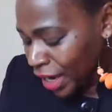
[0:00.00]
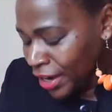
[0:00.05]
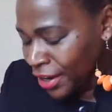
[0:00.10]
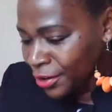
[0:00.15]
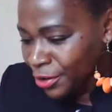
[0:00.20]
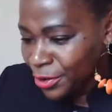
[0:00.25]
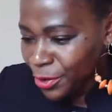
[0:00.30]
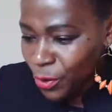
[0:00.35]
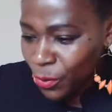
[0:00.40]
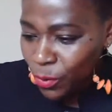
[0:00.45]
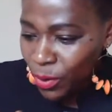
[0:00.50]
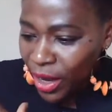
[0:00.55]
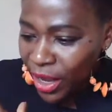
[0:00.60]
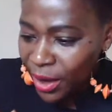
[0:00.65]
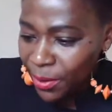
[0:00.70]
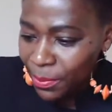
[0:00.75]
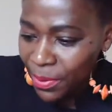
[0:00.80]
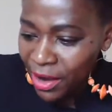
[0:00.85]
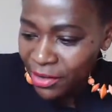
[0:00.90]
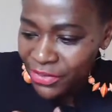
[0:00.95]
I don't know
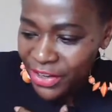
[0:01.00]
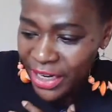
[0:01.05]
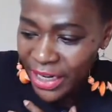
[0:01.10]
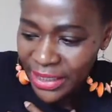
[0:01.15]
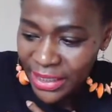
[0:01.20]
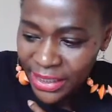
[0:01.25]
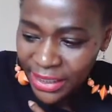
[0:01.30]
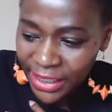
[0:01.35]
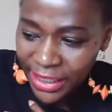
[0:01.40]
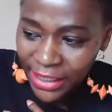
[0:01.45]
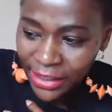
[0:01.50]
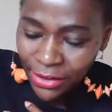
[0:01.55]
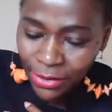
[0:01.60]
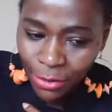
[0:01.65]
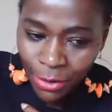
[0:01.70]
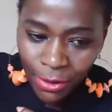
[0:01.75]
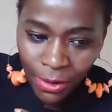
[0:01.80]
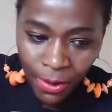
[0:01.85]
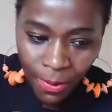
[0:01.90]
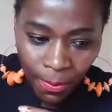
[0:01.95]
why I'm having a tickly
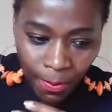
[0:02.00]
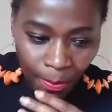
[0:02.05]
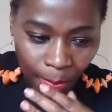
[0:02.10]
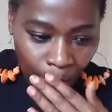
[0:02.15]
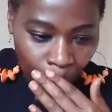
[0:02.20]
throat.